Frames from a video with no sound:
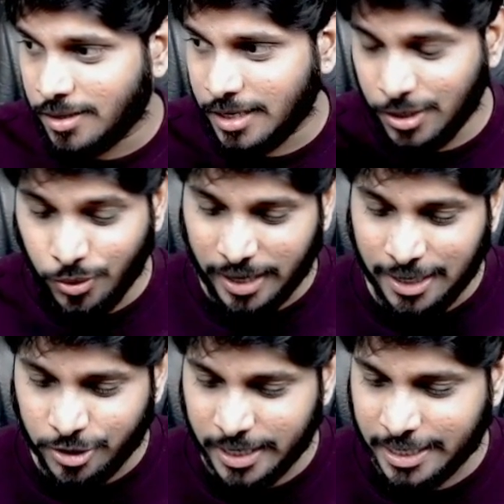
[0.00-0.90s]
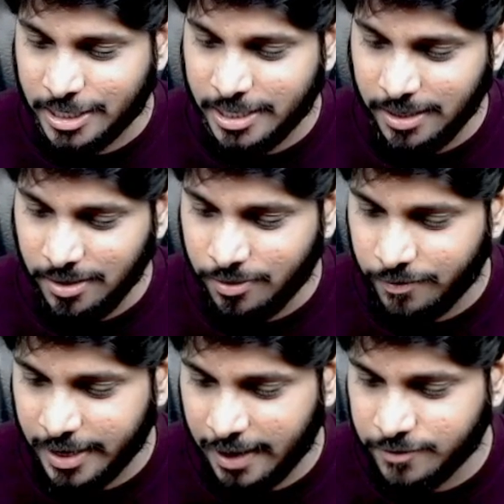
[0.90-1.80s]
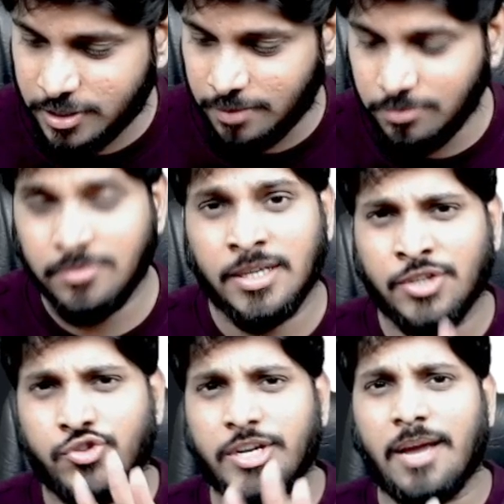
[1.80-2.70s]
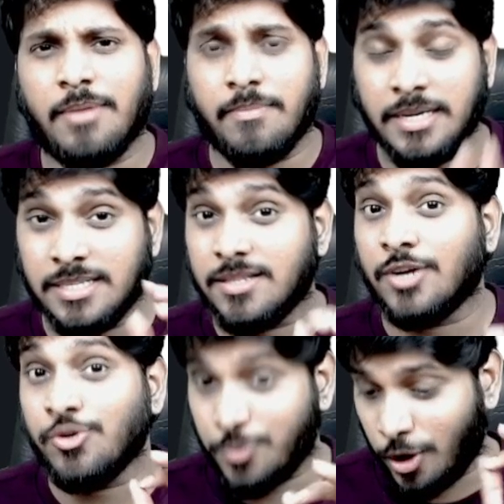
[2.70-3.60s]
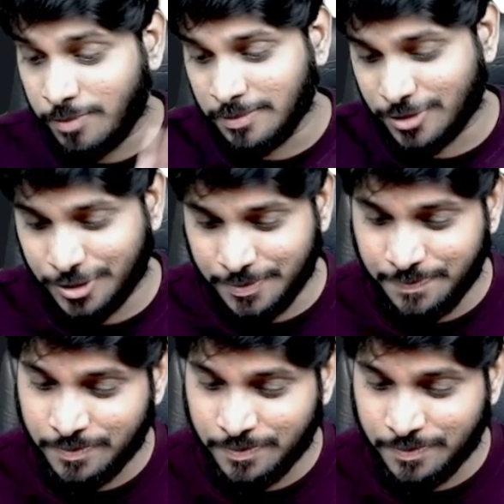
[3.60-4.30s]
You know, introduction, we have some 3 amendments, that 2 problems.